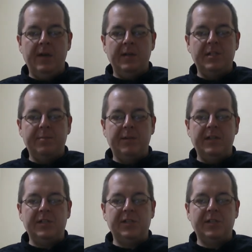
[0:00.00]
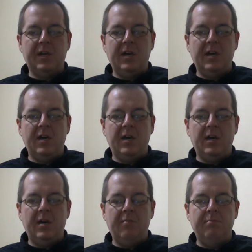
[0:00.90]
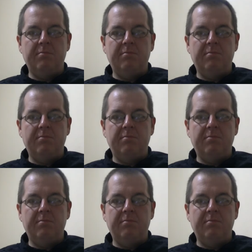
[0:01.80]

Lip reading: Splits. None.